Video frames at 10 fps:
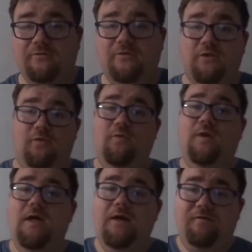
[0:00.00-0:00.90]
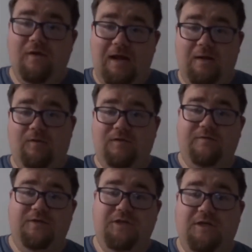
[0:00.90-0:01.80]
tool for anyone's
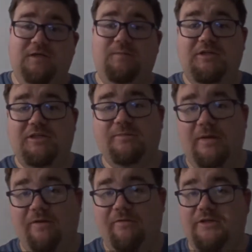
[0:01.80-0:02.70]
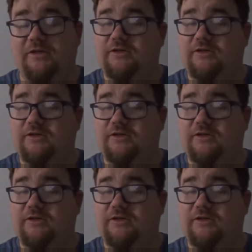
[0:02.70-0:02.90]
fishing, especially spinning fishing,